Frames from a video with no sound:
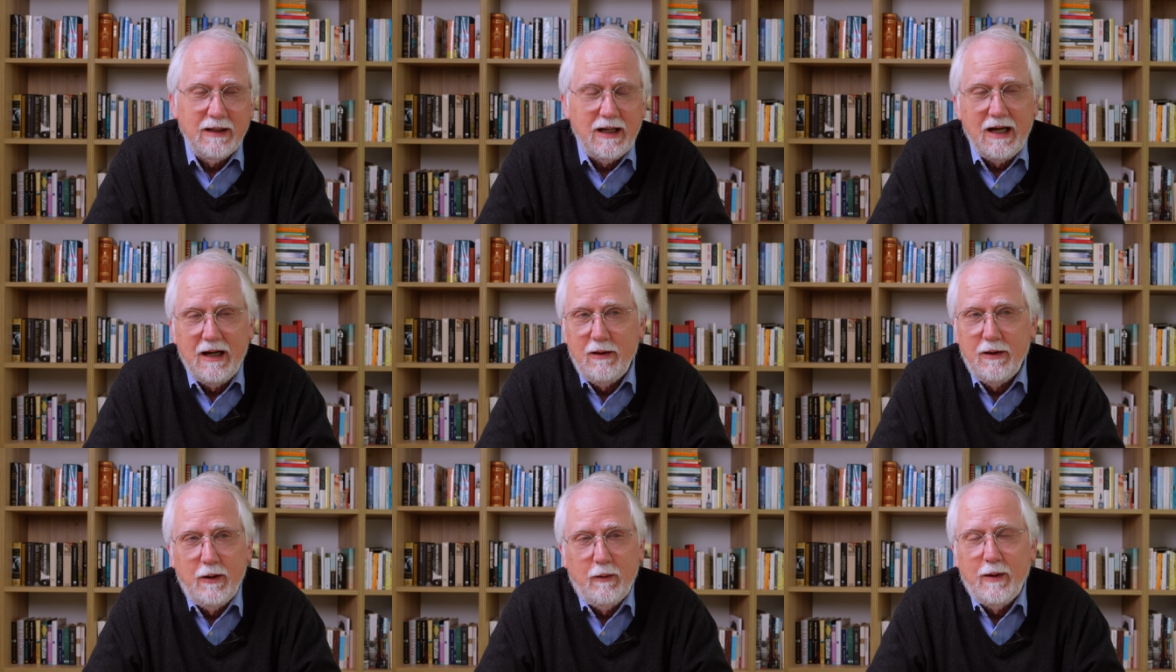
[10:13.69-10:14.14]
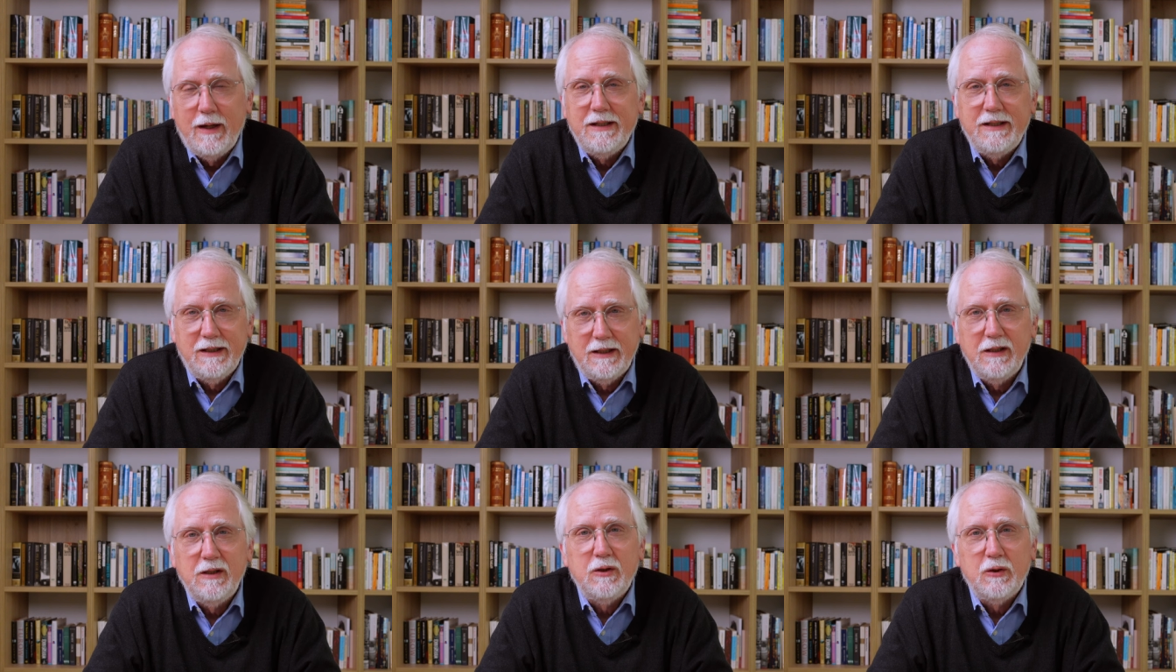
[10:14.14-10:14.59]
although I
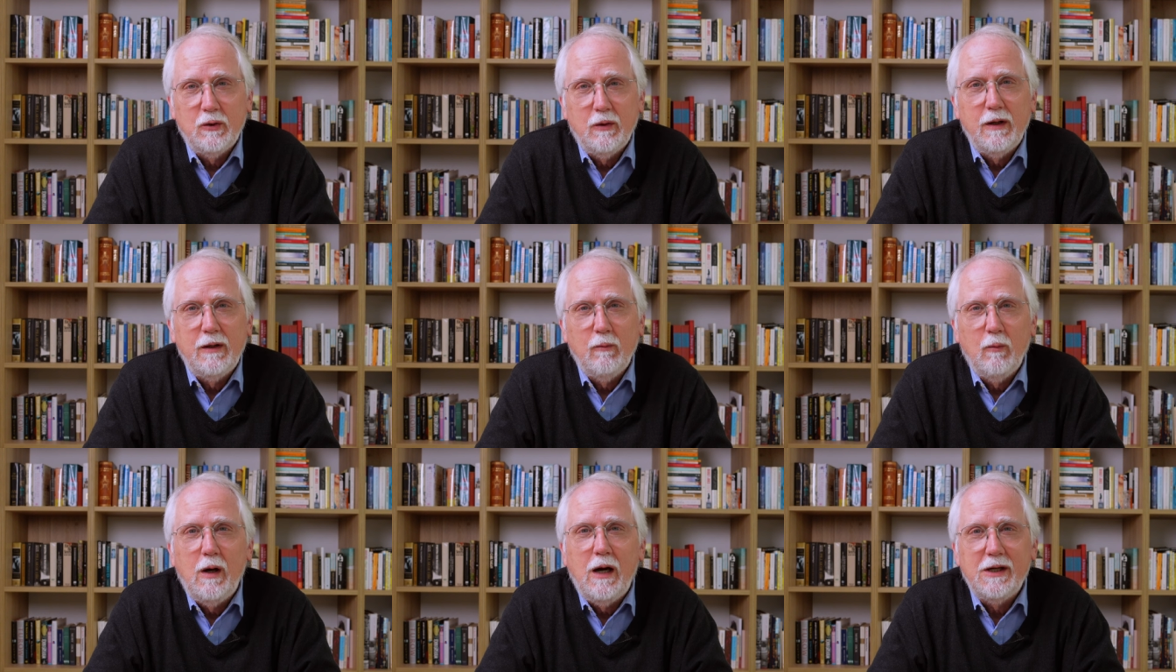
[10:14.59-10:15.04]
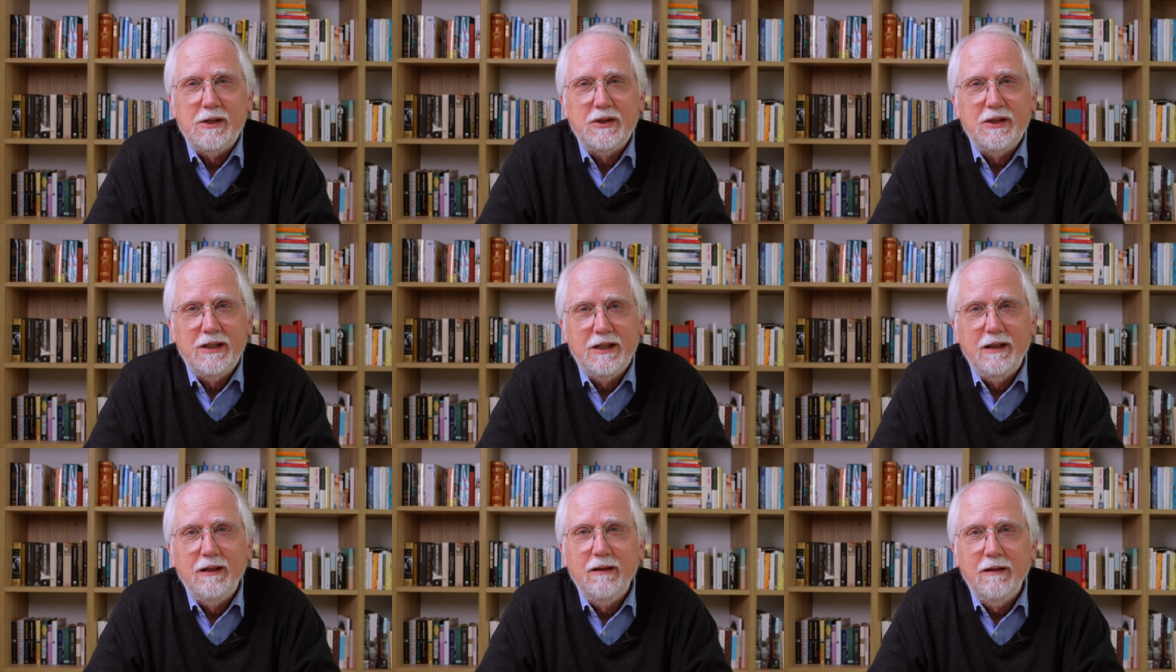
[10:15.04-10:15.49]
did enjoy
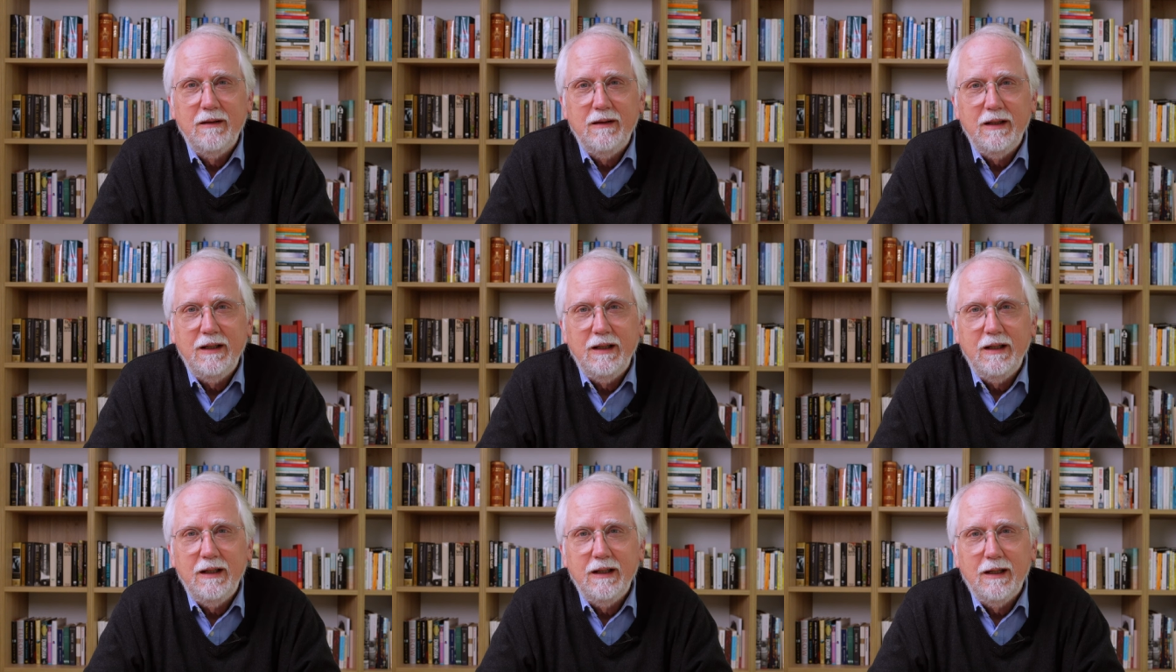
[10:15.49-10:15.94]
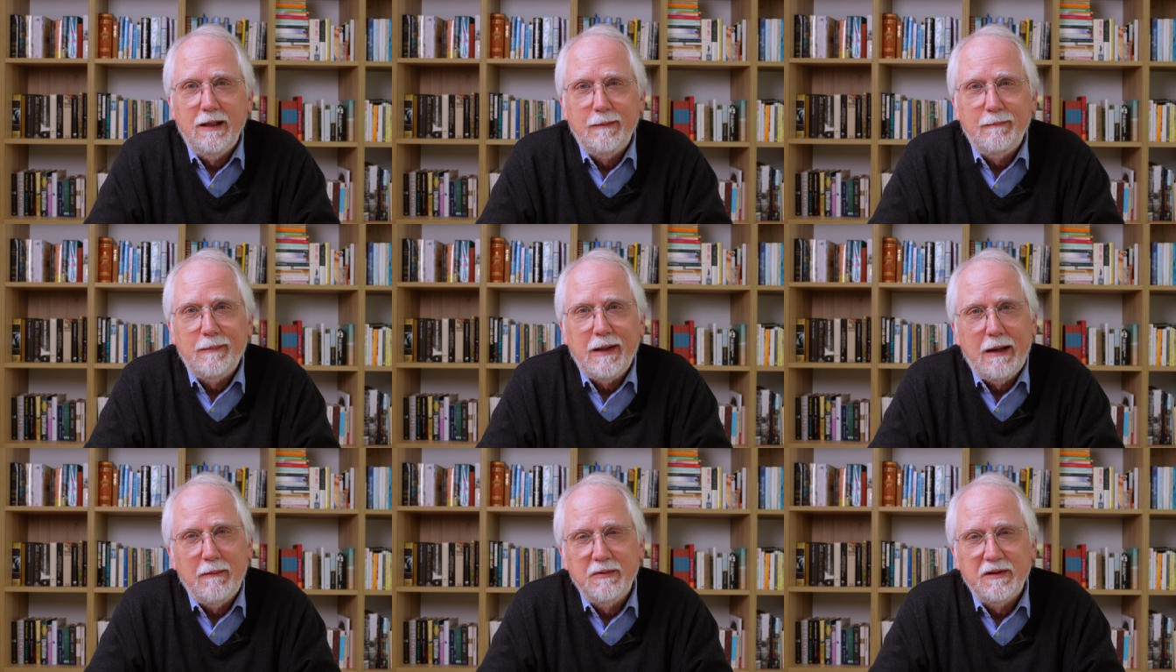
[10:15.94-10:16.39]
watching the
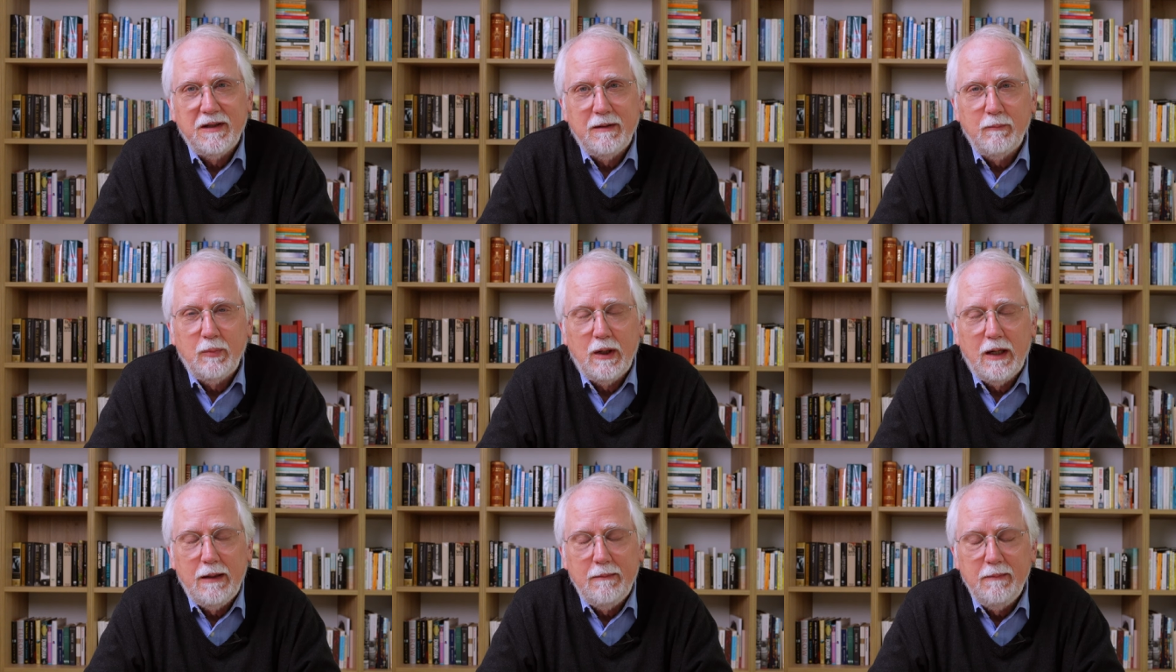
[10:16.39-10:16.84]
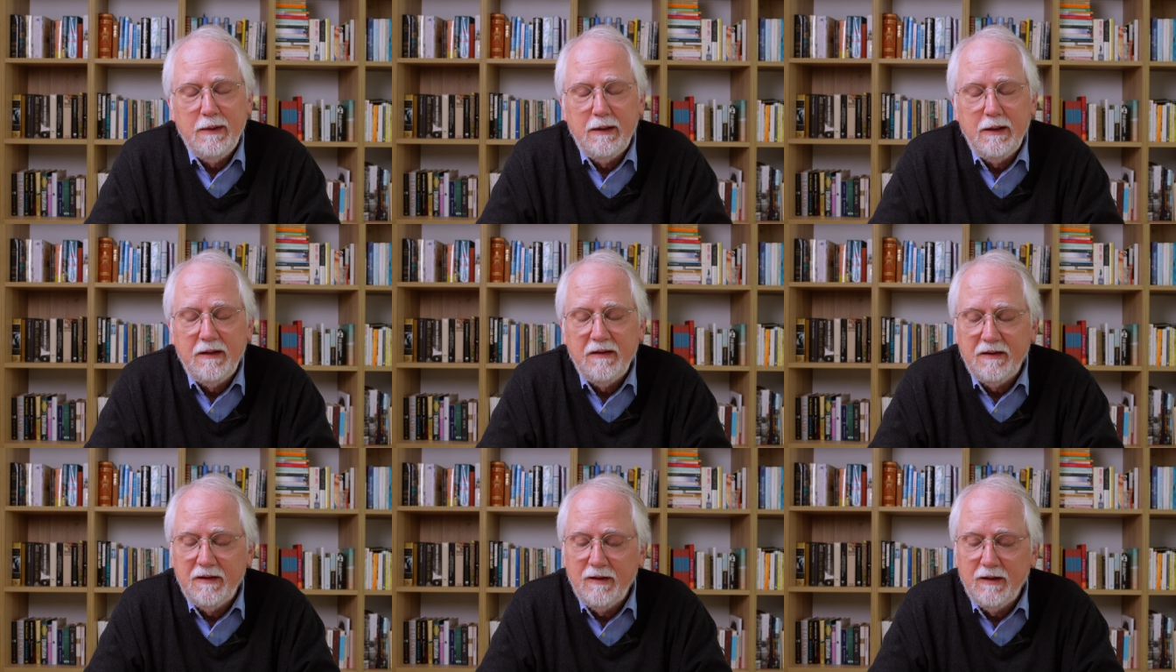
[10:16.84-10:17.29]
um, Amazon Prime
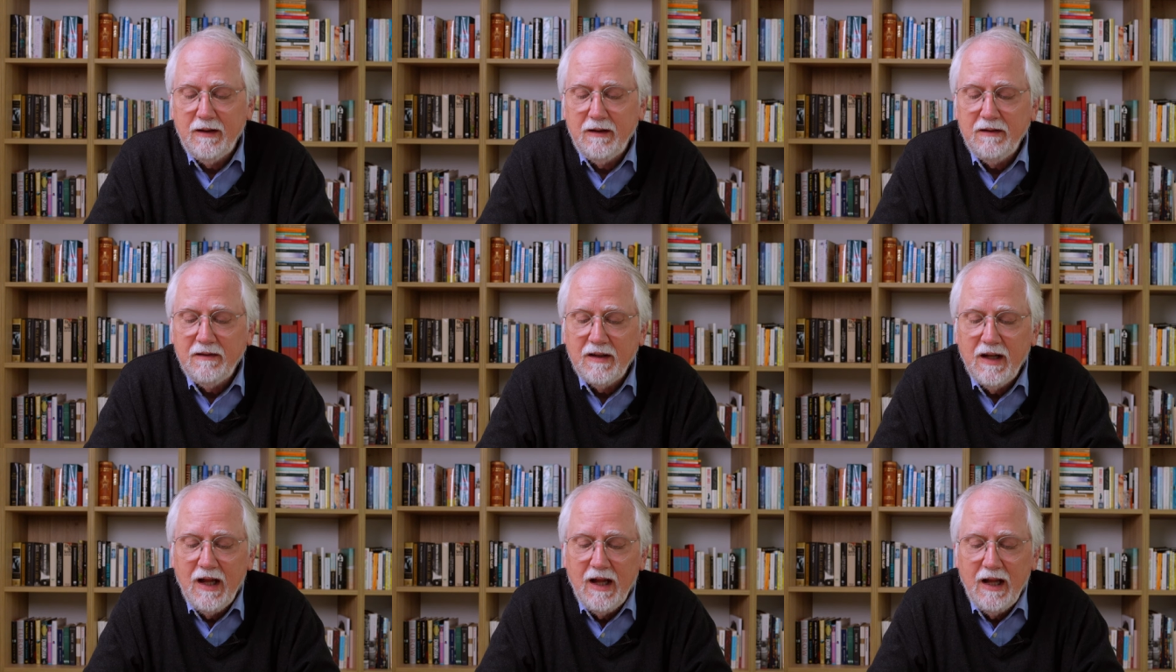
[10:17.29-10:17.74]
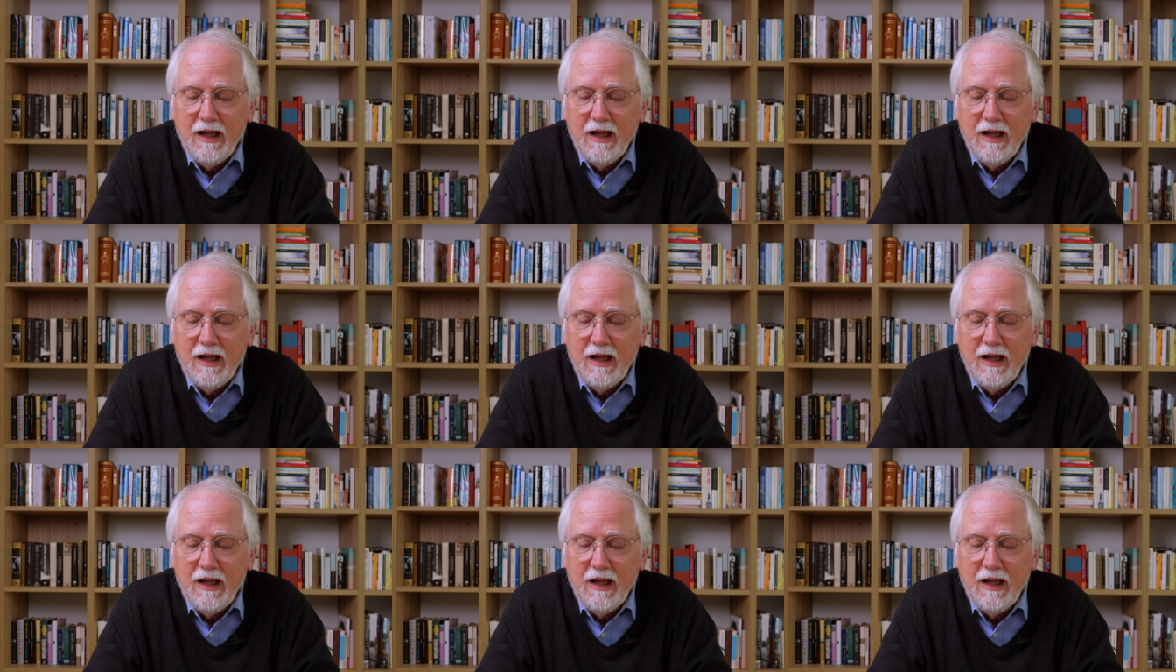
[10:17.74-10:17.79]
miniseries,